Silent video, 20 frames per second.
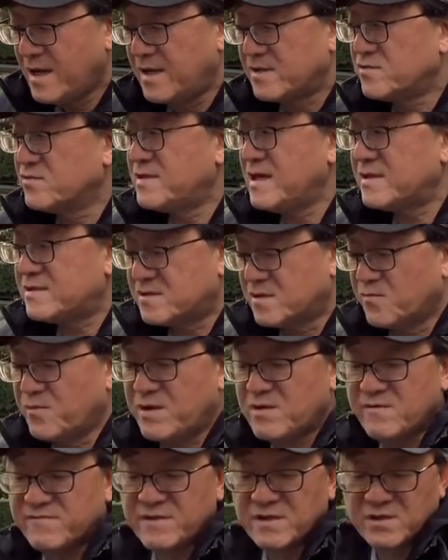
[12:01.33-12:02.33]
Uh, so that's the
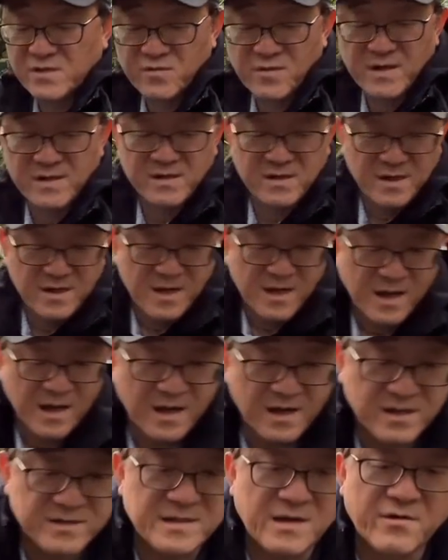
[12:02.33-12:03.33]
rear of the truck.
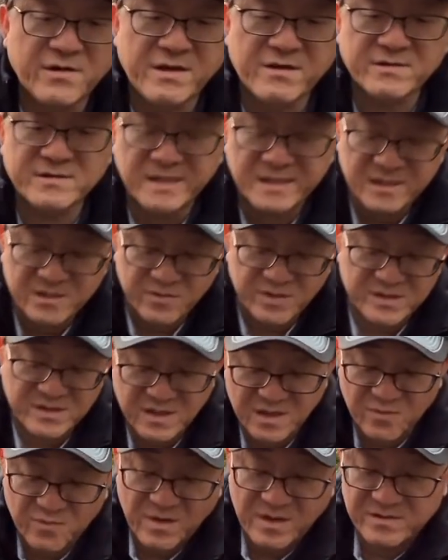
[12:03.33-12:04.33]
Uh, now here's an
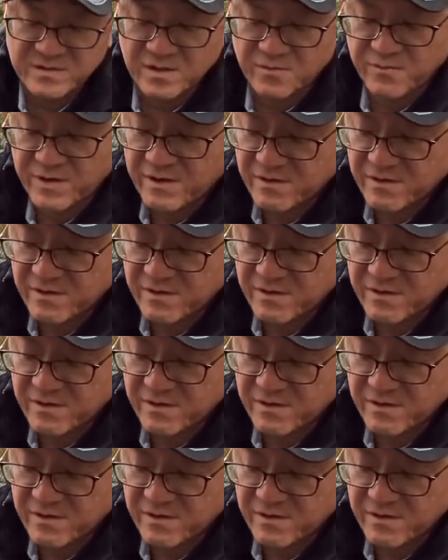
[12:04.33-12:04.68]
interesting one.